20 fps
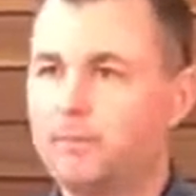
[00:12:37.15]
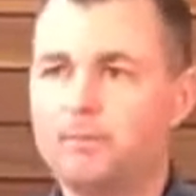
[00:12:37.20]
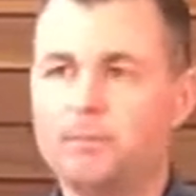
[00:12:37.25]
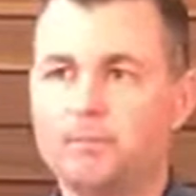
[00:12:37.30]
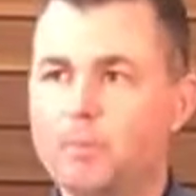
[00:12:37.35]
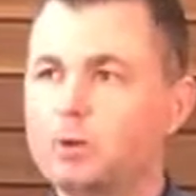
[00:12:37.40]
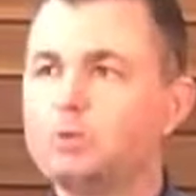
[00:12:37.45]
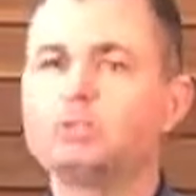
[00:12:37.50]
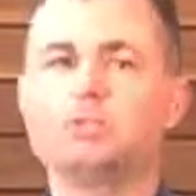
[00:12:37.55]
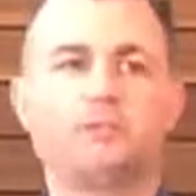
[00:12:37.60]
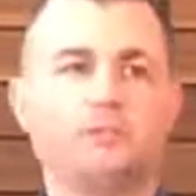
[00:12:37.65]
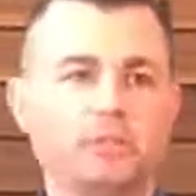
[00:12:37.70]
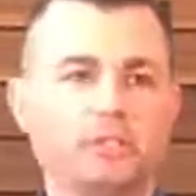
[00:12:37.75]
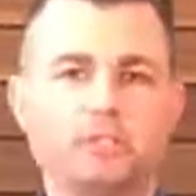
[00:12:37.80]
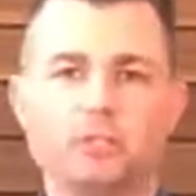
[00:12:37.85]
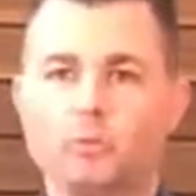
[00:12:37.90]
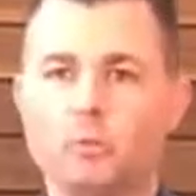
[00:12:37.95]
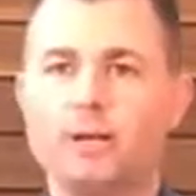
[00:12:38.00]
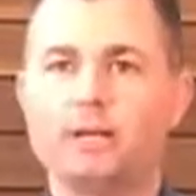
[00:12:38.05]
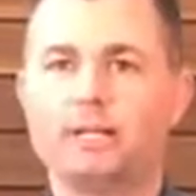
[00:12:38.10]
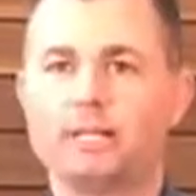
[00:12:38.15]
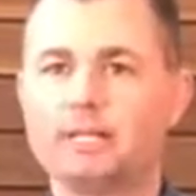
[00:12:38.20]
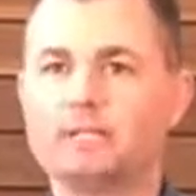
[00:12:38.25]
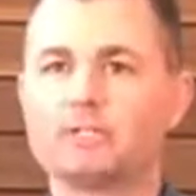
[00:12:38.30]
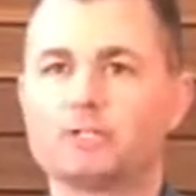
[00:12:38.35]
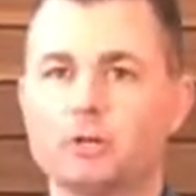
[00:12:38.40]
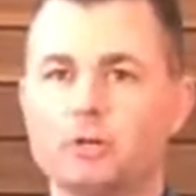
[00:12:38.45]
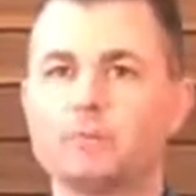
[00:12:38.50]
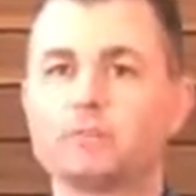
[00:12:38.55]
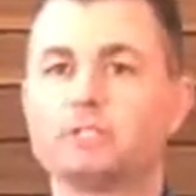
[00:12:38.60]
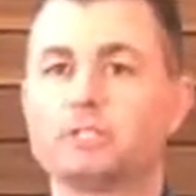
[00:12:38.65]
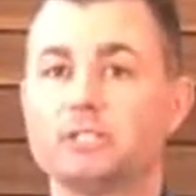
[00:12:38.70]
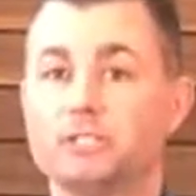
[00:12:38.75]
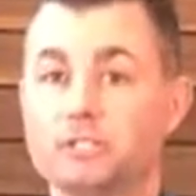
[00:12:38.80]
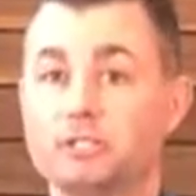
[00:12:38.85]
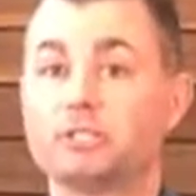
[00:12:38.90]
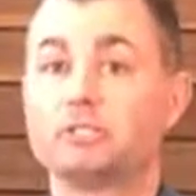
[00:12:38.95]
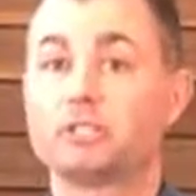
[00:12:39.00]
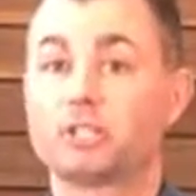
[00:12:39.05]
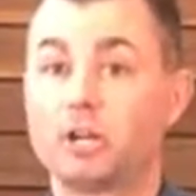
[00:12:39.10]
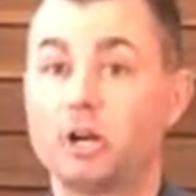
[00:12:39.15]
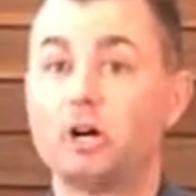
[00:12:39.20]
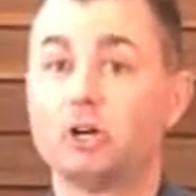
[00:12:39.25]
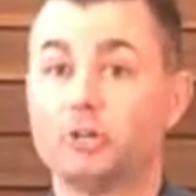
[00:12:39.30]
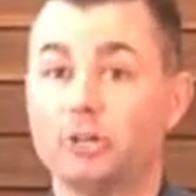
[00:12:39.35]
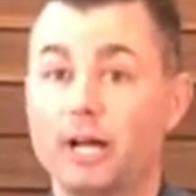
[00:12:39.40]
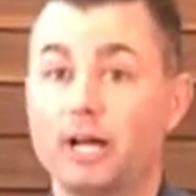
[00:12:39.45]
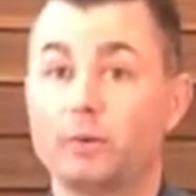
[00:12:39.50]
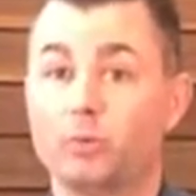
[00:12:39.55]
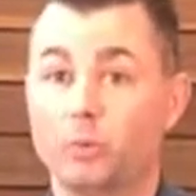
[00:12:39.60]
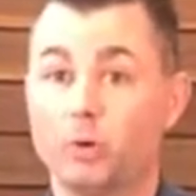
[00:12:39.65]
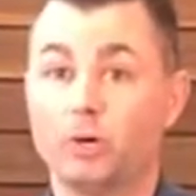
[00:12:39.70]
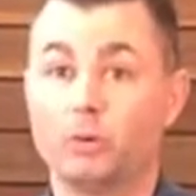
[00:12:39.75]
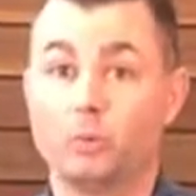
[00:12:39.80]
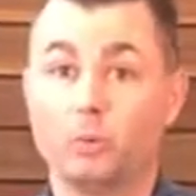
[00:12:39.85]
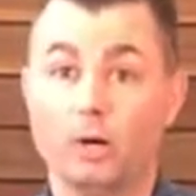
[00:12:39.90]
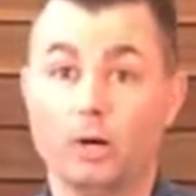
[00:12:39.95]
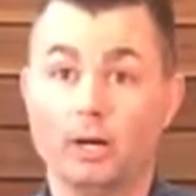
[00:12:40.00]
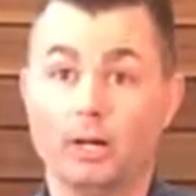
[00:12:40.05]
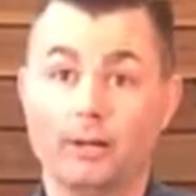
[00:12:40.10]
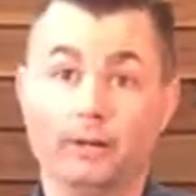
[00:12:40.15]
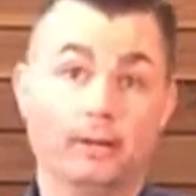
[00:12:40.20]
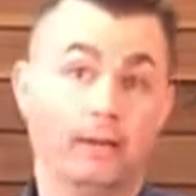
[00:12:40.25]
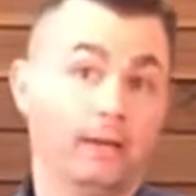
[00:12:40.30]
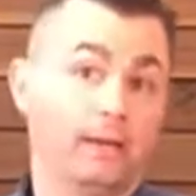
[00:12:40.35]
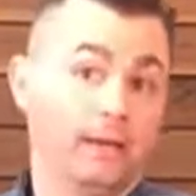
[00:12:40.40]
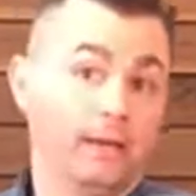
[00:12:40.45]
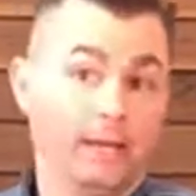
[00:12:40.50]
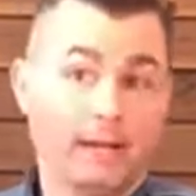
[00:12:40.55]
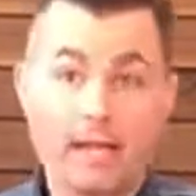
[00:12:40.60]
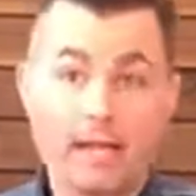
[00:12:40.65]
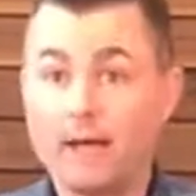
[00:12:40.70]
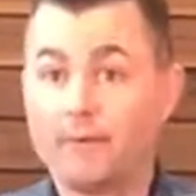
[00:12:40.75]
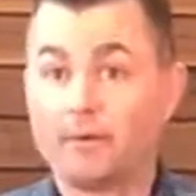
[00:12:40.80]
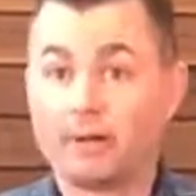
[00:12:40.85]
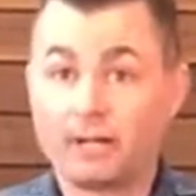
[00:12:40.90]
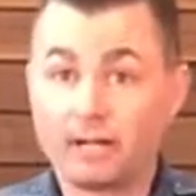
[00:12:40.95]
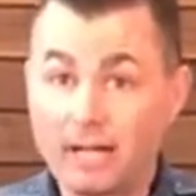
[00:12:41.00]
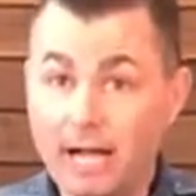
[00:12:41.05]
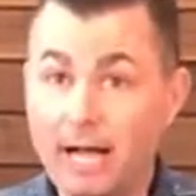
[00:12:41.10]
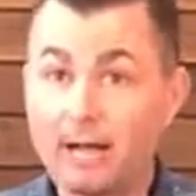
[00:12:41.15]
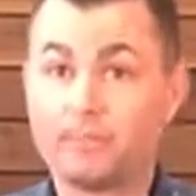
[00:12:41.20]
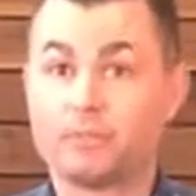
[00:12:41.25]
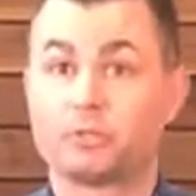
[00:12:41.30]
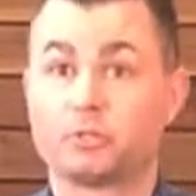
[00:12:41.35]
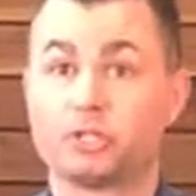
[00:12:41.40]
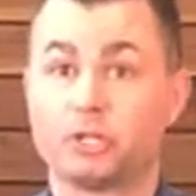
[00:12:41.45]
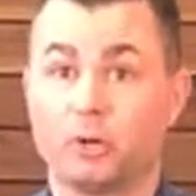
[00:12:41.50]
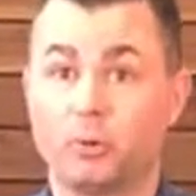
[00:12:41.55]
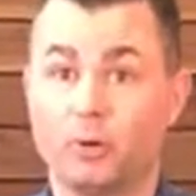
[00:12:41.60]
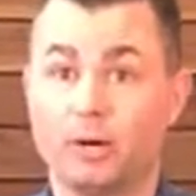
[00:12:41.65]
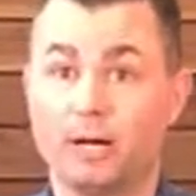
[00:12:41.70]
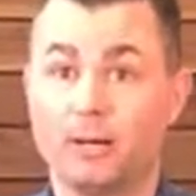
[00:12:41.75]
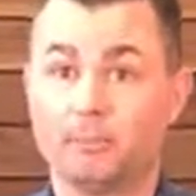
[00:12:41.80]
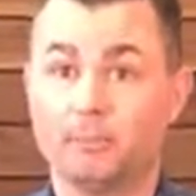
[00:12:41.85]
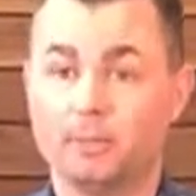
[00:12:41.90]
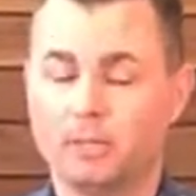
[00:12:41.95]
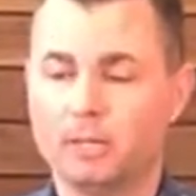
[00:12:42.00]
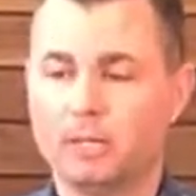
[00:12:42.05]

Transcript: most efficient way to get services is to call 911 and have a cop show up.